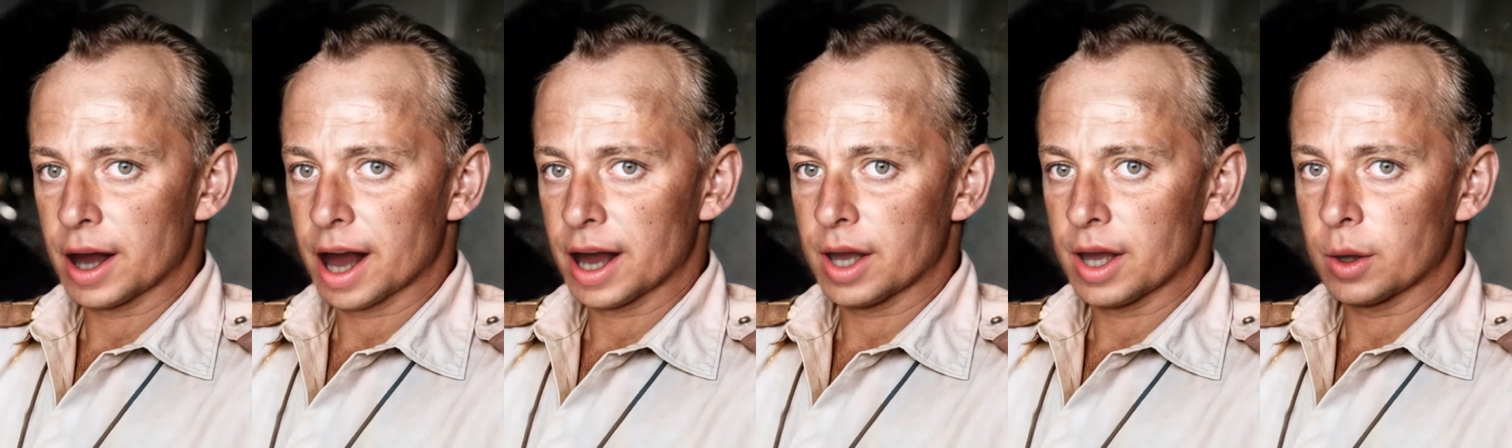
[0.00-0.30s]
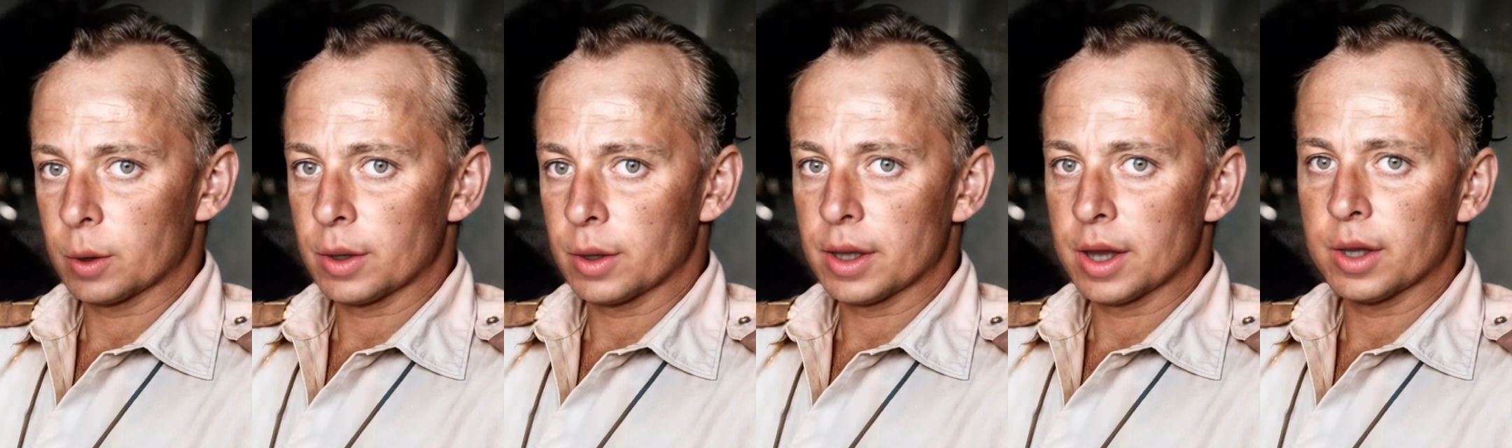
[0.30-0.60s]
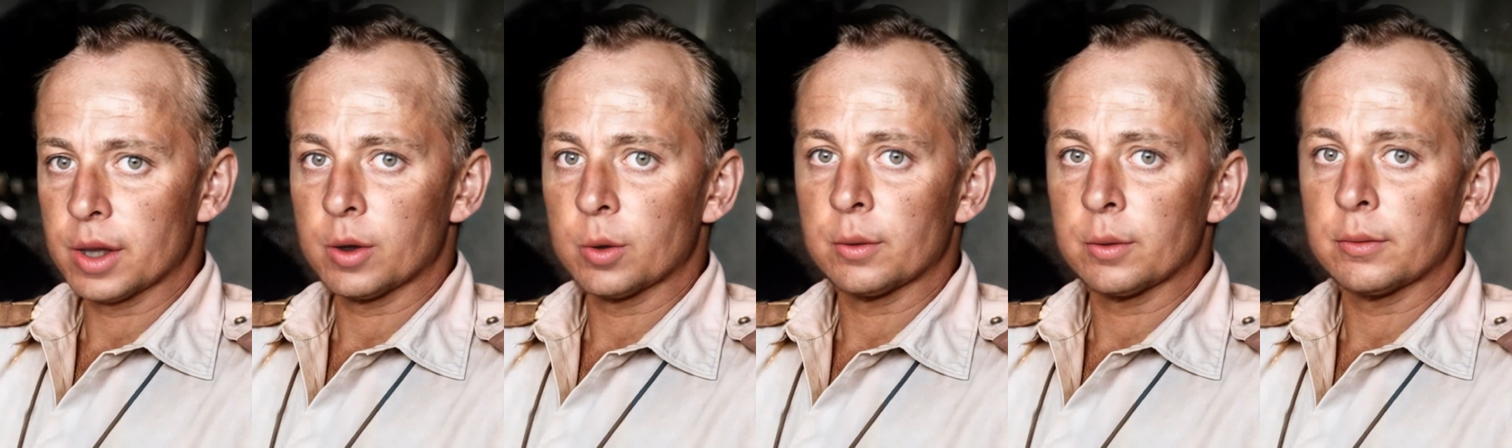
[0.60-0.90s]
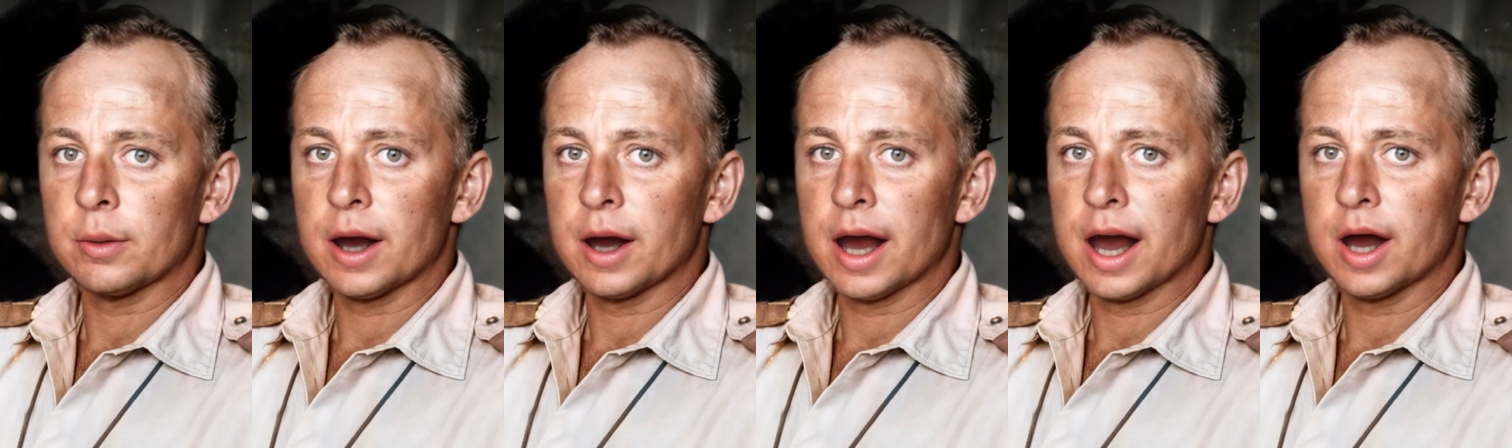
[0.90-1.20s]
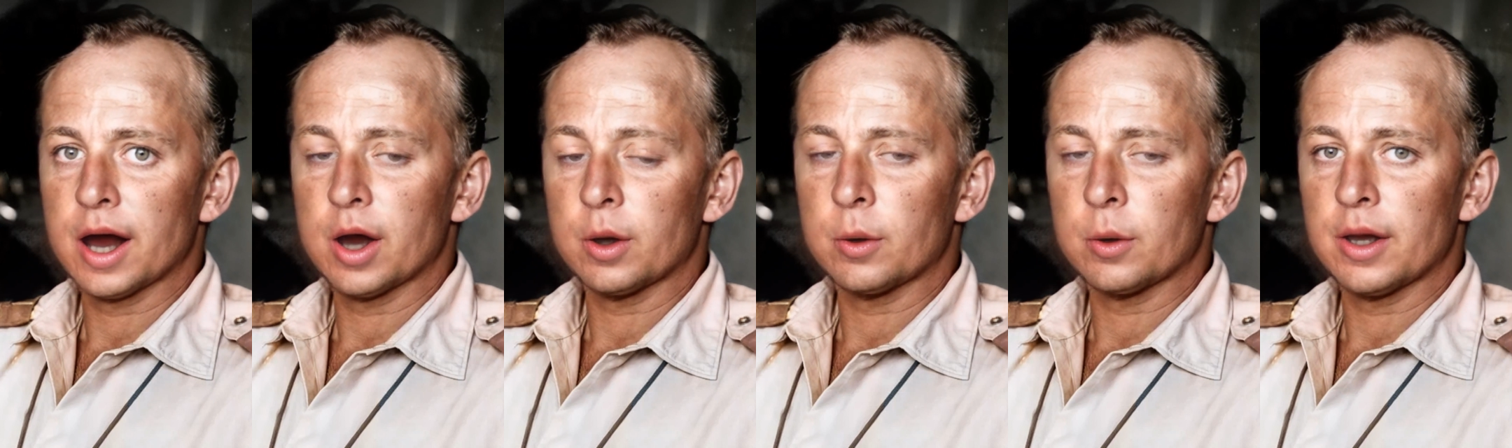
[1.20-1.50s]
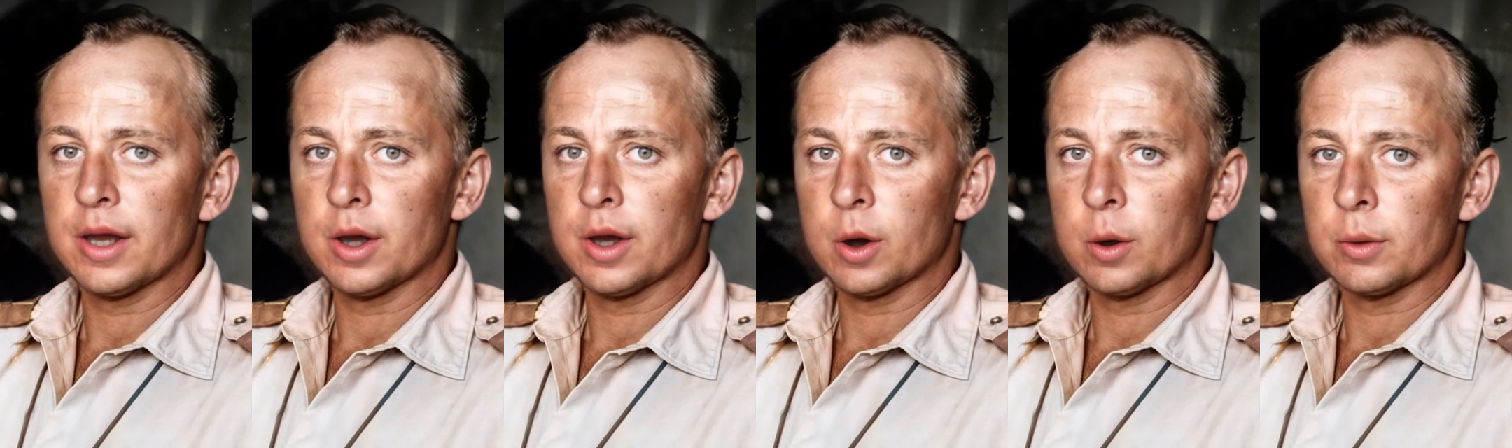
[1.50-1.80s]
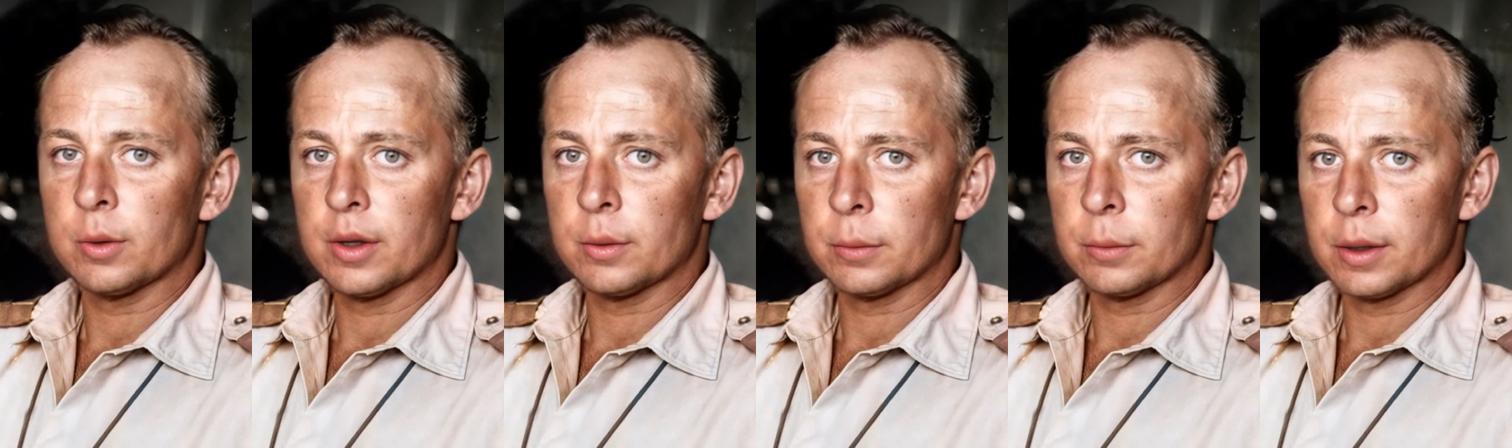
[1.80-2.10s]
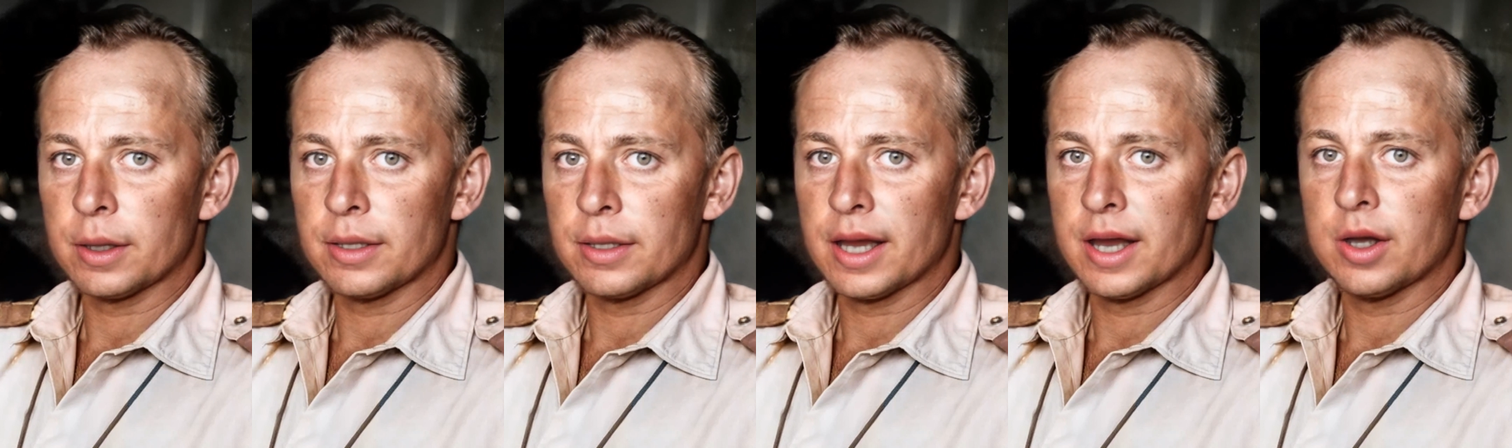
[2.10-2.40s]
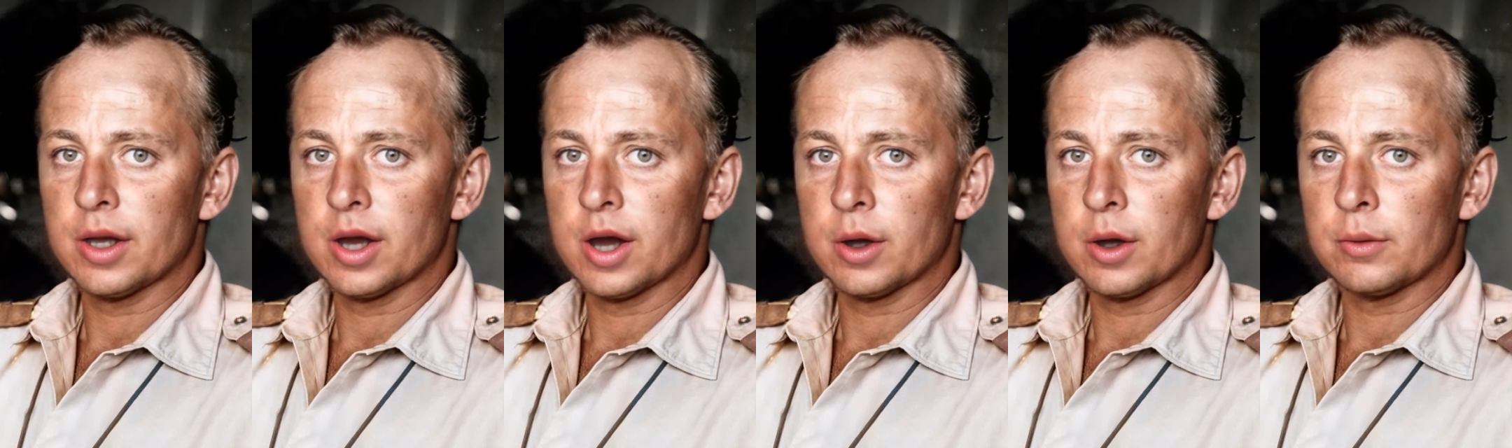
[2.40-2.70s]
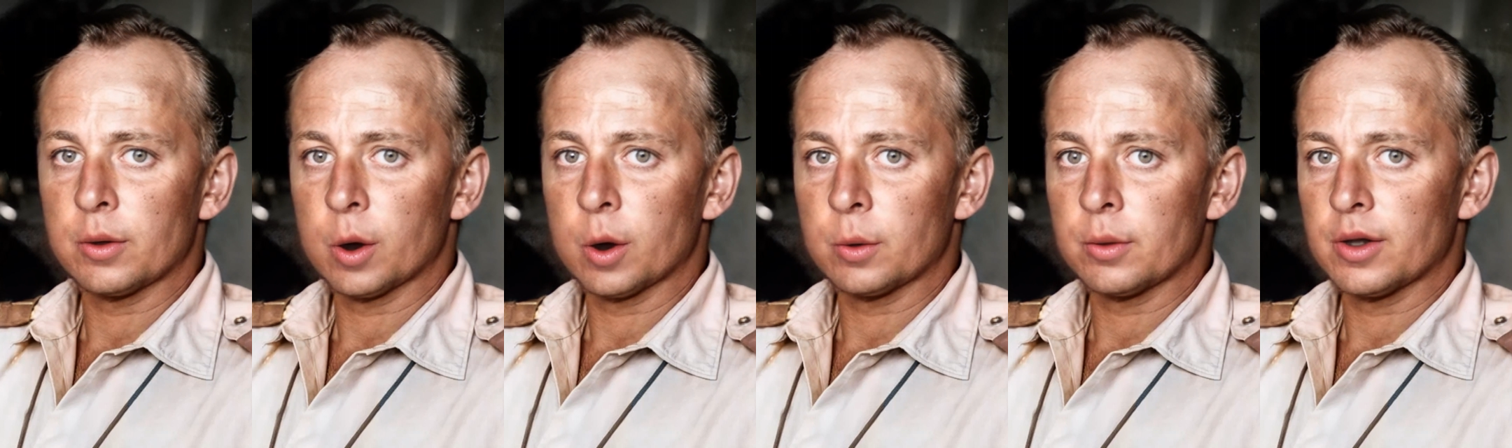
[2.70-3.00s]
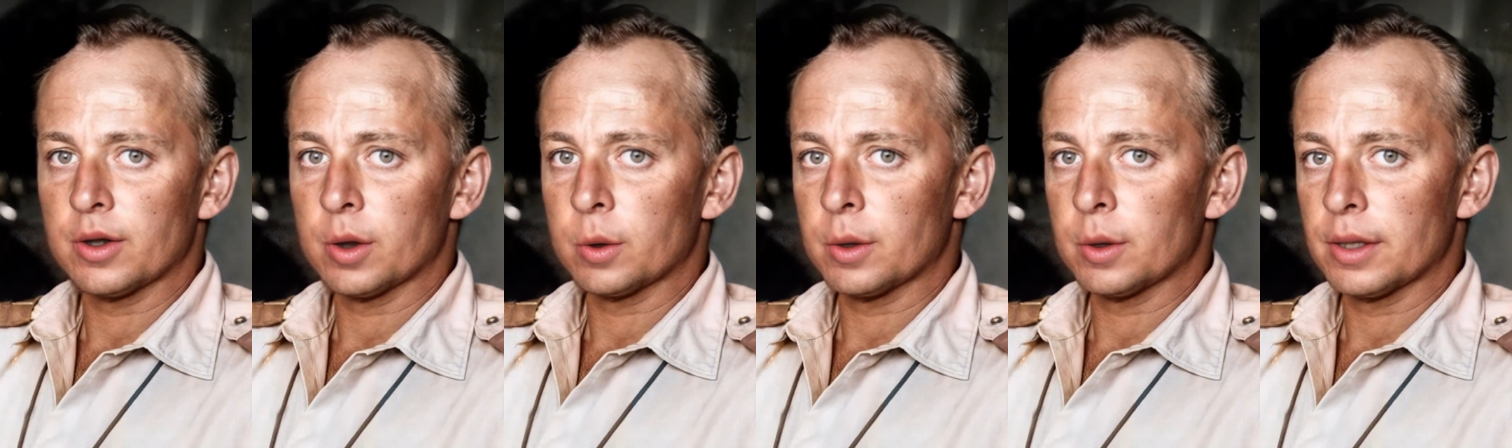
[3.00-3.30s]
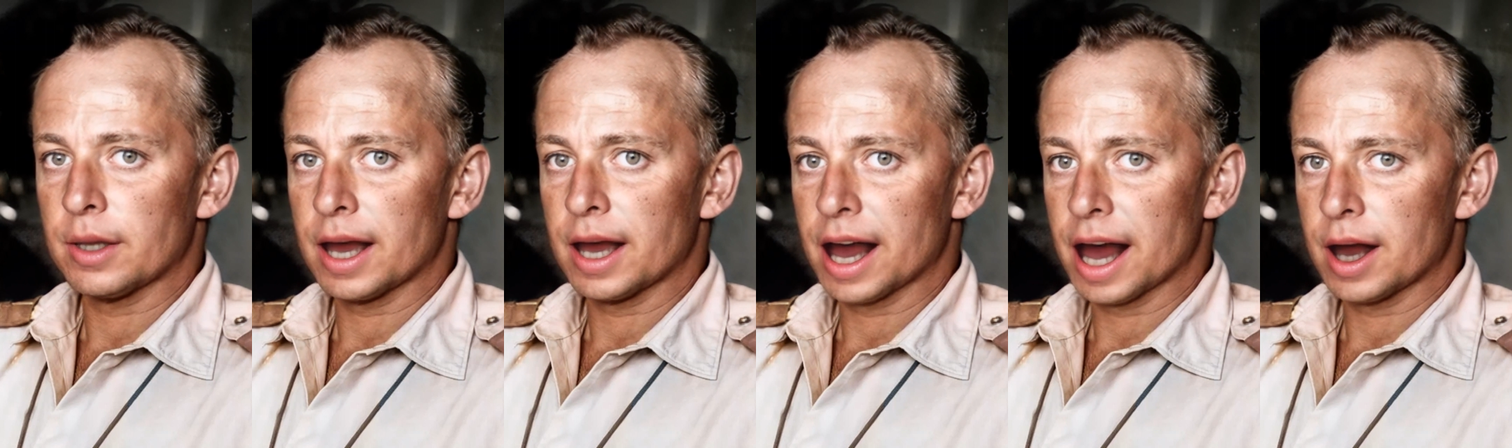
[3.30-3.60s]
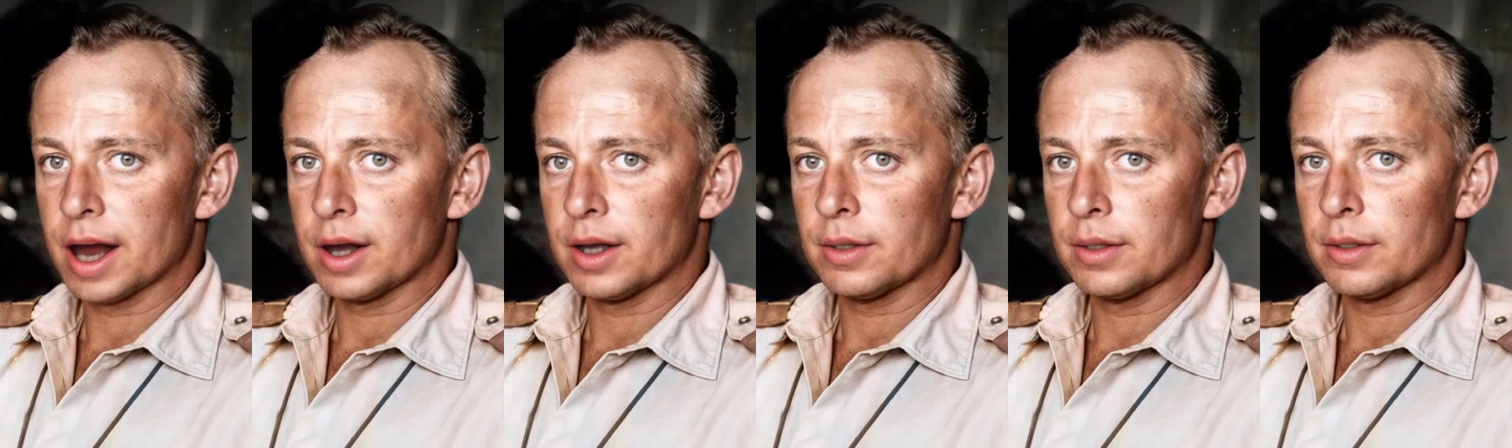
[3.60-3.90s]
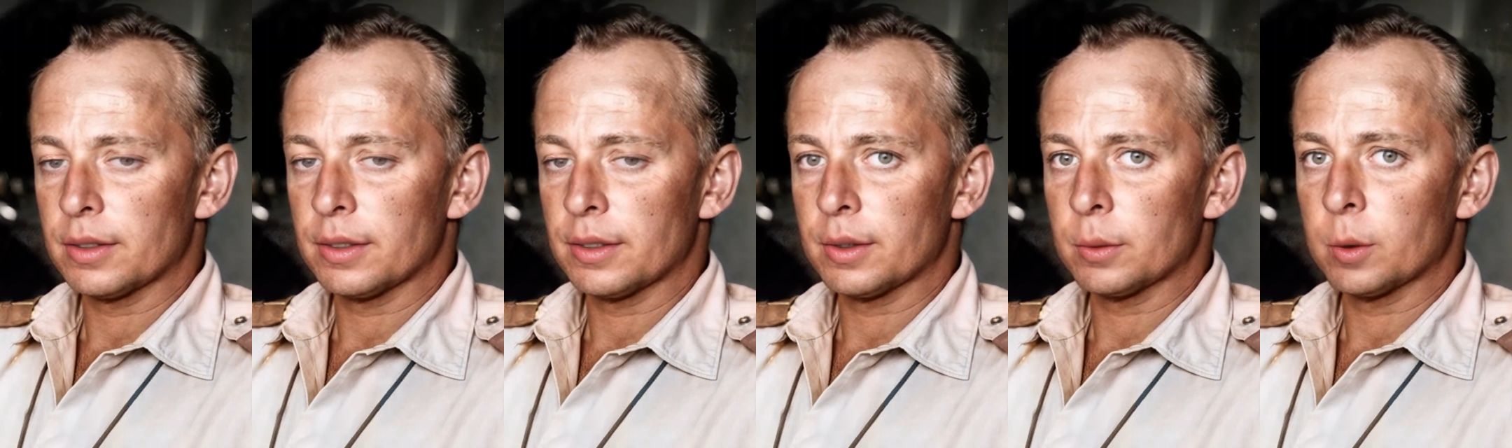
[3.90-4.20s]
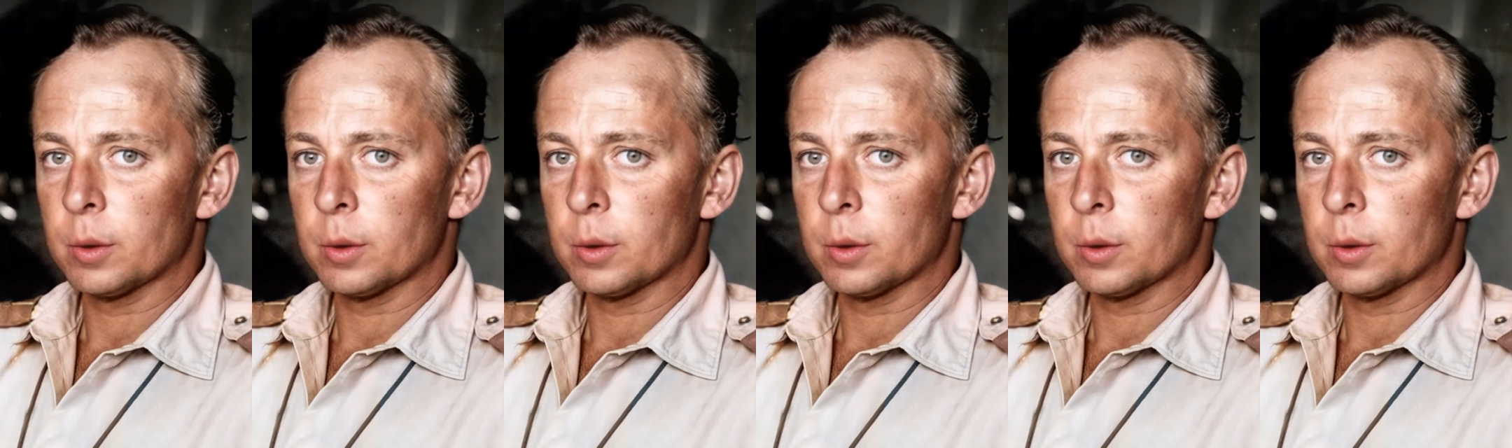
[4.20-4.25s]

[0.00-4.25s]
At 22, I already owned a plantation of over 20 acres,